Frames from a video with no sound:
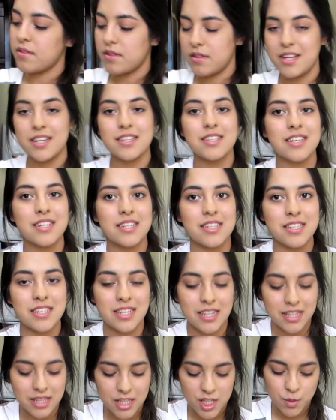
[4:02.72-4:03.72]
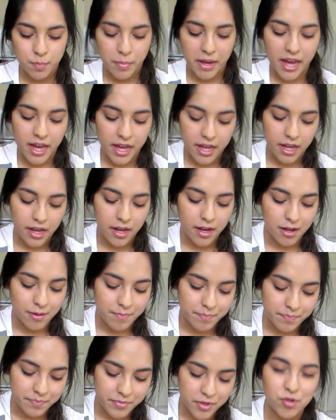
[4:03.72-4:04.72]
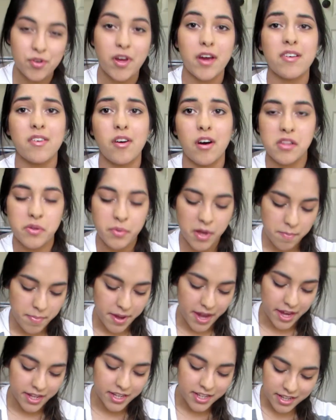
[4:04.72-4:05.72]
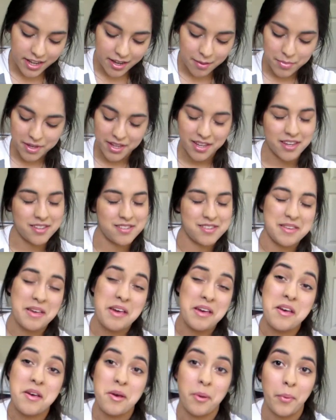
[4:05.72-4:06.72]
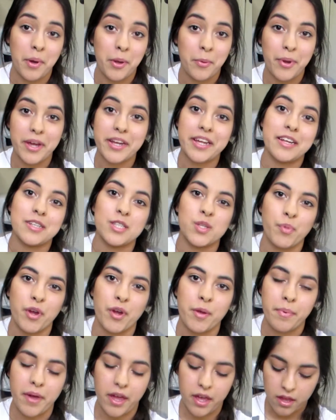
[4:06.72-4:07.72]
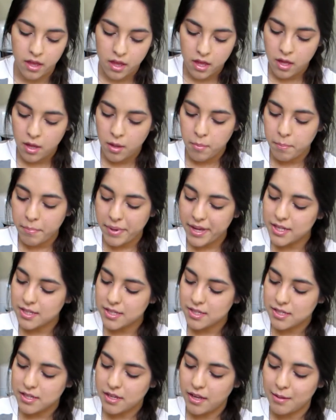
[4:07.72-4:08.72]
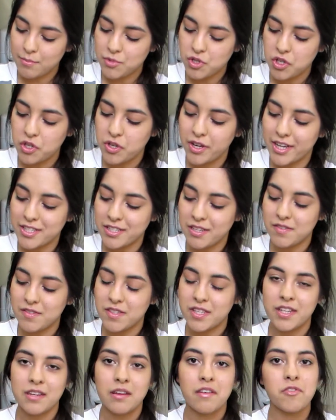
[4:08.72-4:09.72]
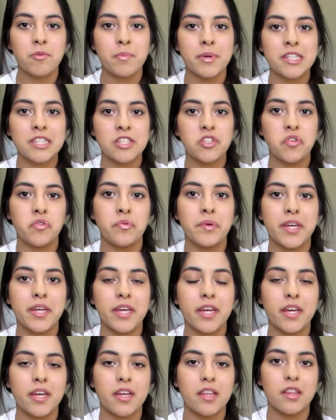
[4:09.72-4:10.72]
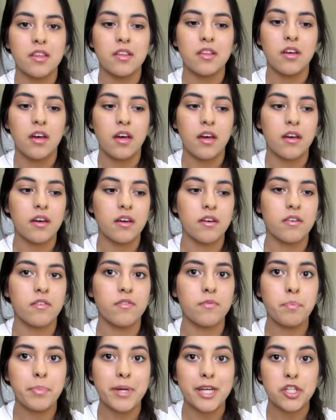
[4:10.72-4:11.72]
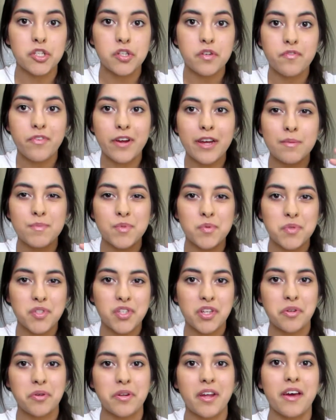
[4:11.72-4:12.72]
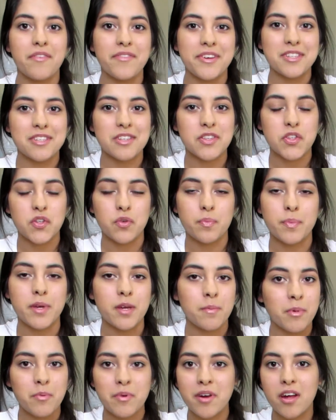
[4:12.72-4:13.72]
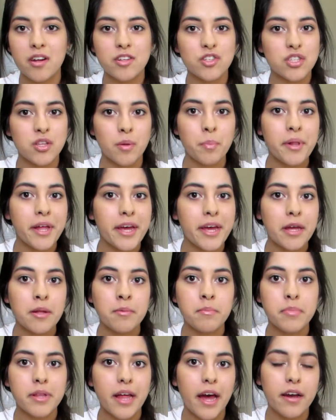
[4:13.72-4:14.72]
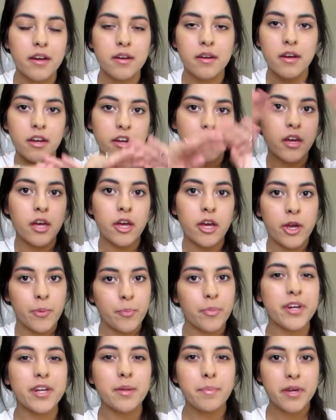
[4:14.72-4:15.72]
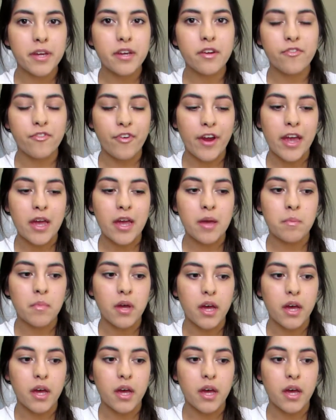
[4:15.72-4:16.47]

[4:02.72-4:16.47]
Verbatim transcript: Next thing I see in this bag, um, they're not all the way painted yet because we ran out of spray paint. But I'm sure you guys have seen everybody doing uh, picture frames, which I don't have because it's too big. But we got just a plain black, pretty big frame.